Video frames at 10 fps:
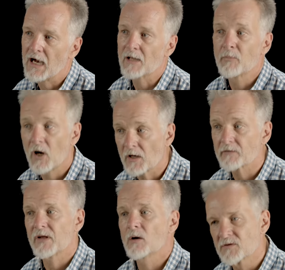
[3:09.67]
And
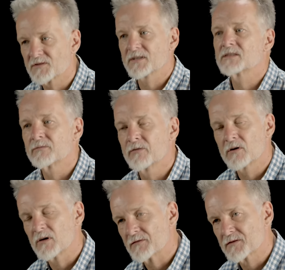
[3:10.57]
part of that was a set of
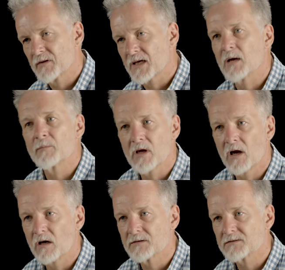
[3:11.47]
photographs of the camp
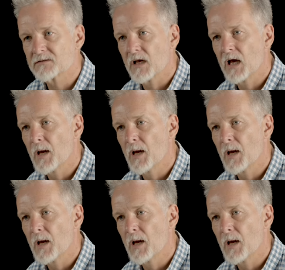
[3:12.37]
guards